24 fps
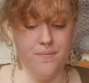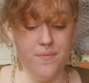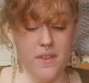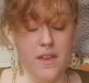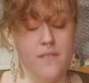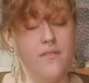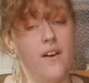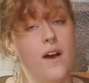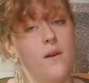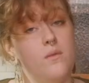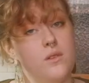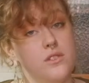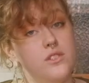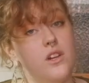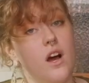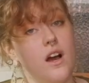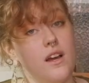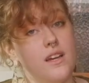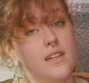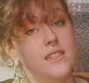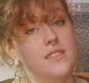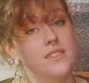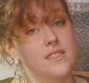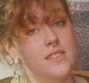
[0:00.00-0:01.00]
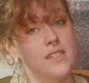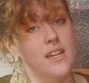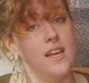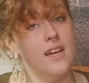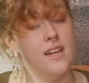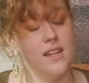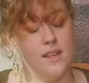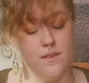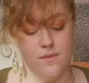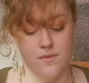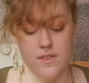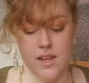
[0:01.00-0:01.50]
If I were talking to
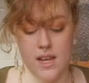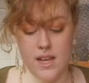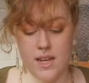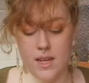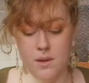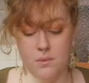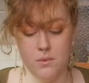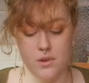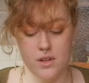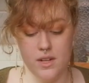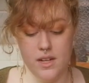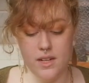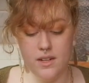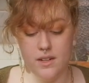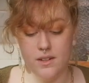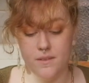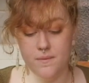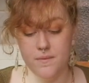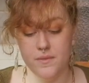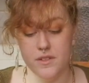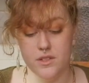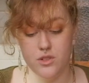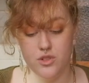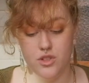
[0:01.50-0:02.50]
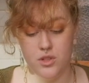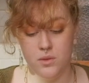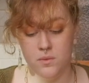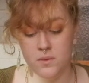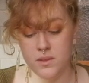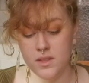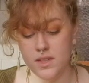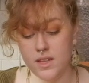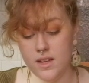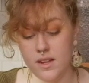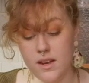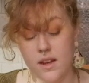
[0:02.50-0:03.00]
Nanny, if Nanny were here, she
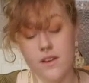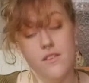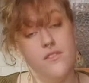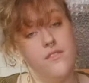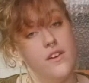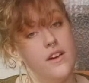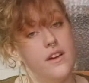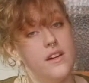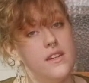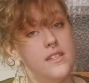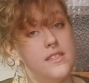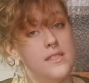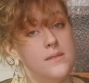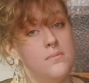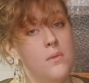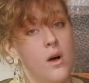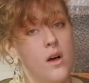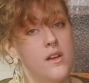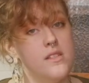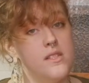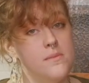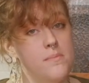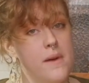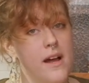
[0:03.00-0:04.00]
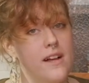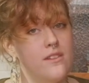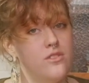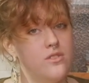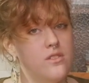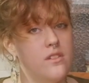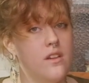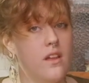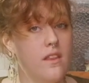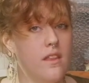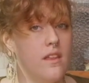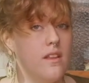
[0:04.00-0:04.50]
would get a very small
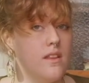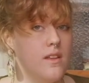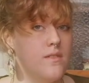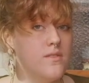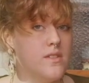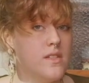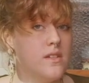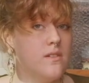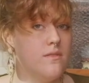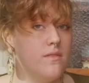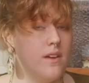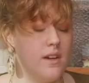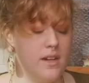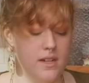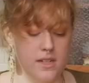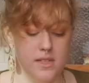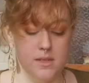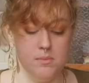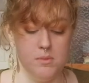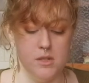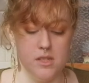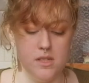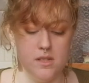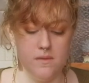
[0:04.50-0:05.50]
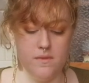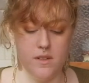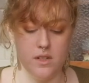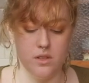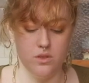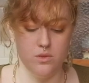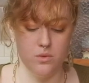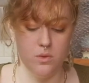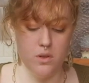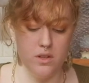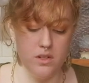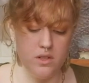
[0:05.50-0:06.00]
spatula that lives in a very specific
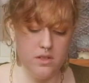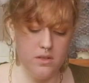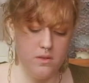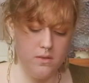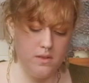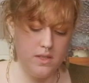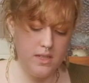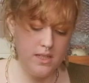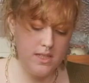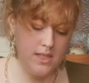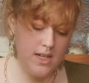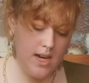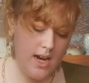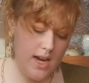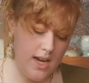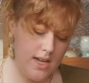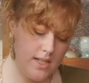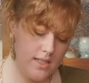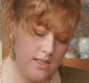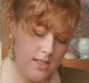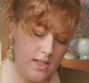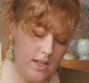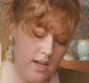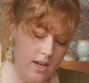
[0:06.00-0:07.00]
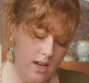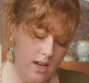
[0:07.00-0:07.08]
drawer to do this task.